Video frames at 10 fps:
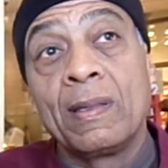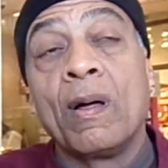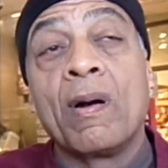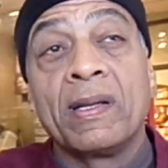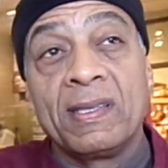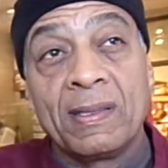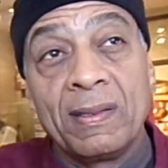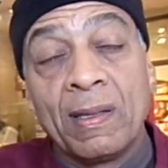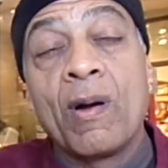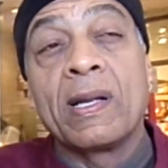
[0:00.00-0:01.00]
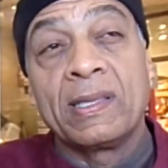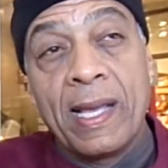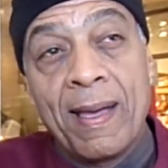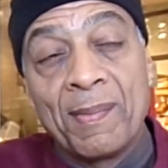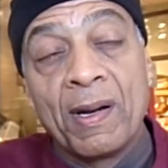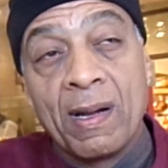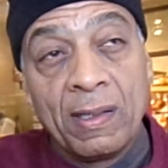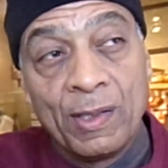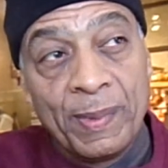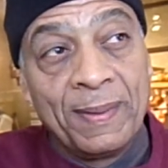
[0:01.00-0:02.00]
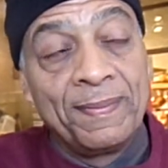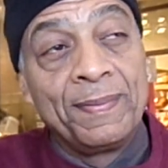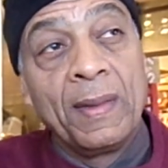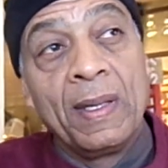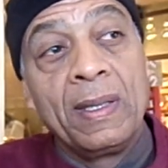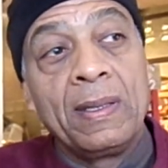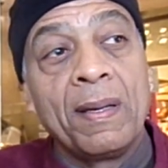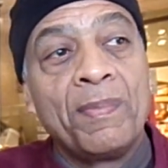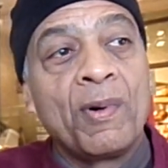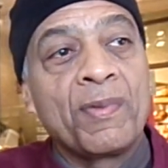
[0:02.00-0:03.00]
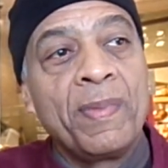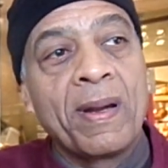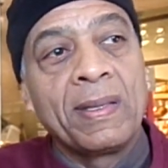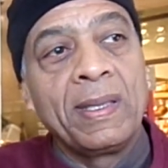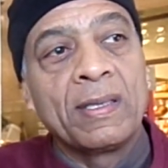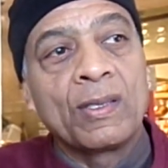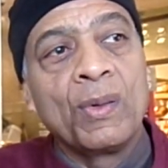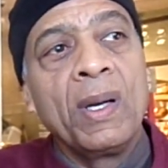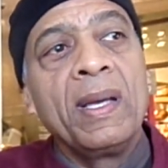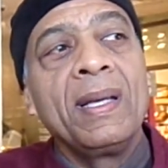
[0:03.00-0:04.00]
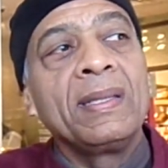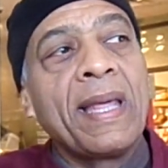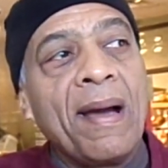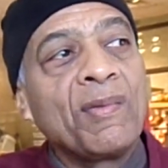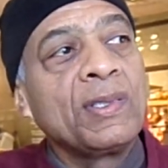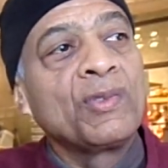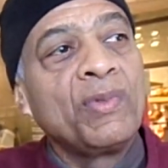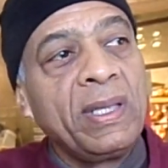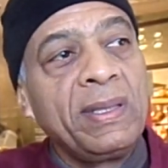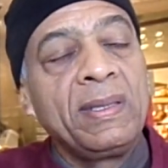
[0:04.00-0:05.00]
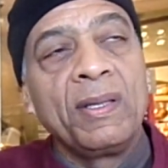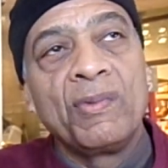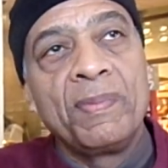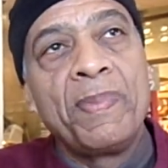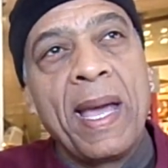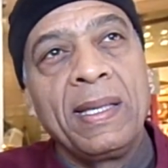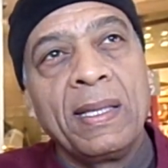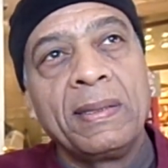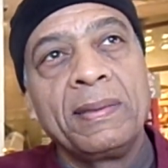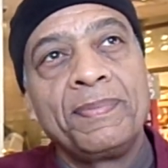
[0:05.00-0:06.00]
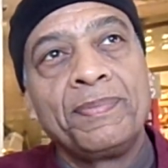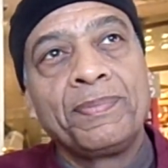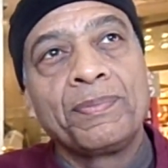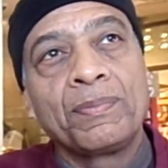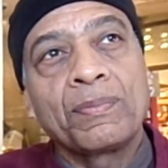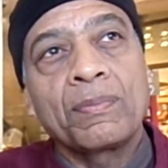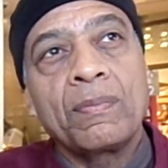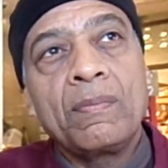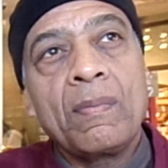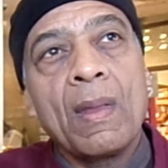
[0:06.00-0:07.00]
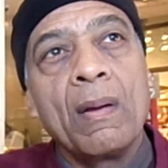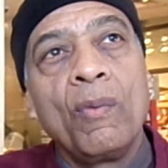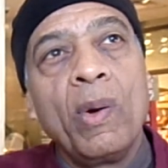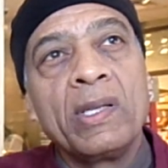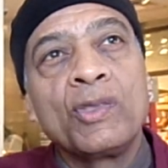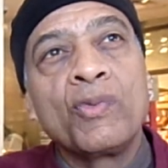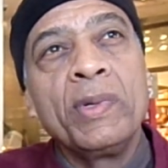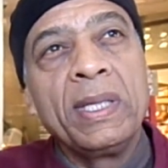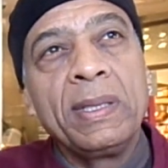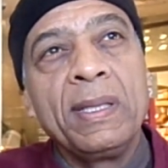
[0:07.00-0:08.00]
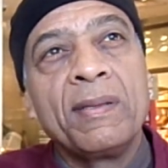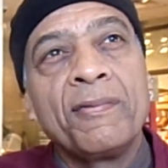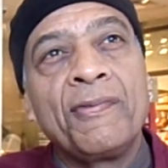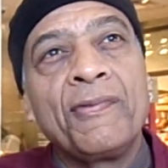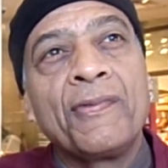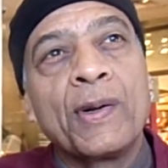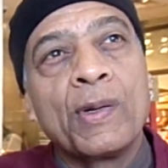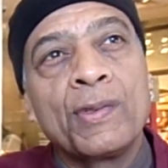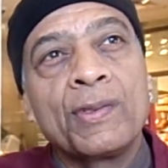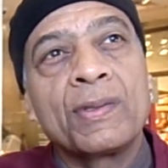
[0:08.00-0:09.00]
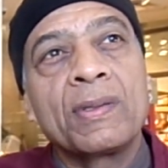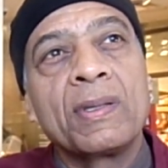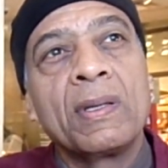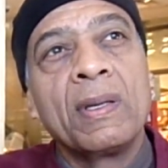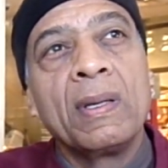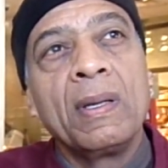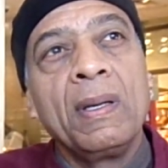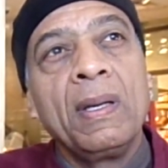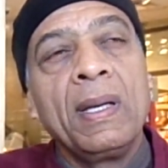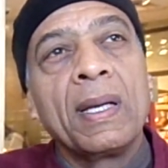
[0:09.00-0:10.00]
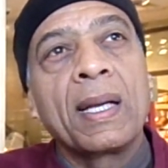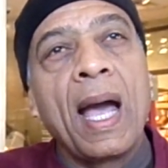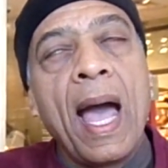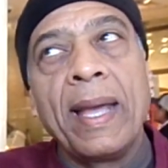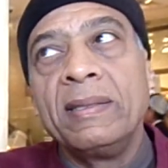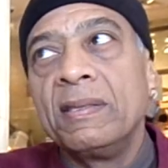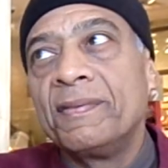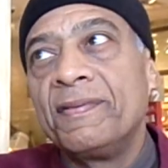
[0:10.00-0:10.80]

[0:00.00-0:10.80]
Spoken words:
Lawrence Hamm, her husband. They're both buried there. So that was really the rebellion. Was really the first kind of